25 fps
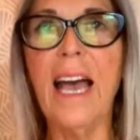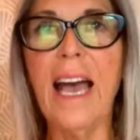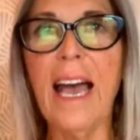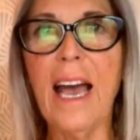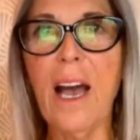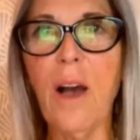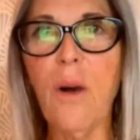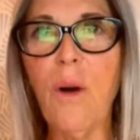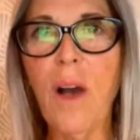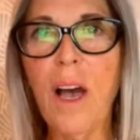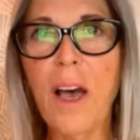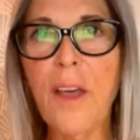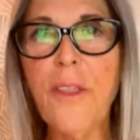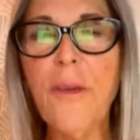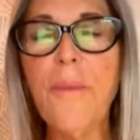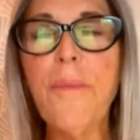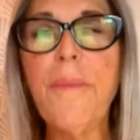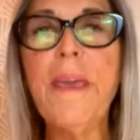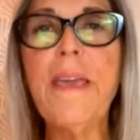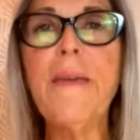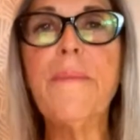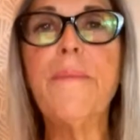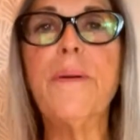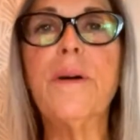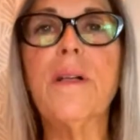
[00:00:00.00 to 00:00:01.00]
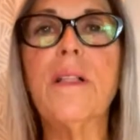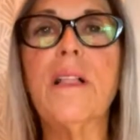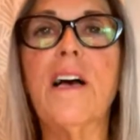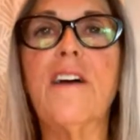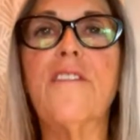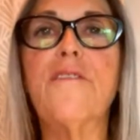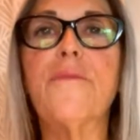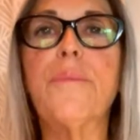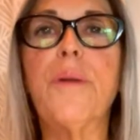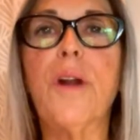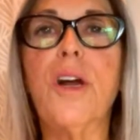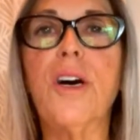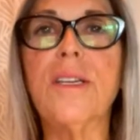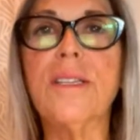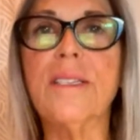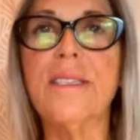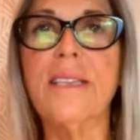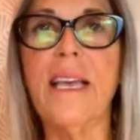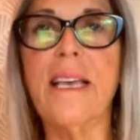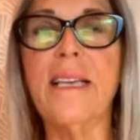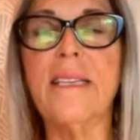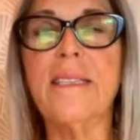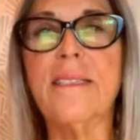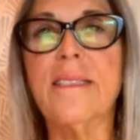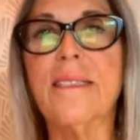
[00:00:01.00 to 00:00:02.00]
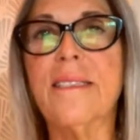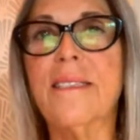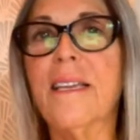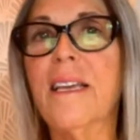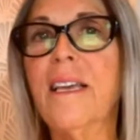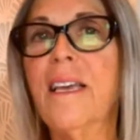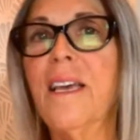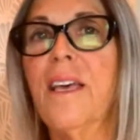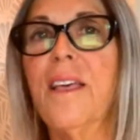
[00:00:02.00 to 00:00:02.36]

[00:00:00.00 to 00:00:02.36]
how other people have processed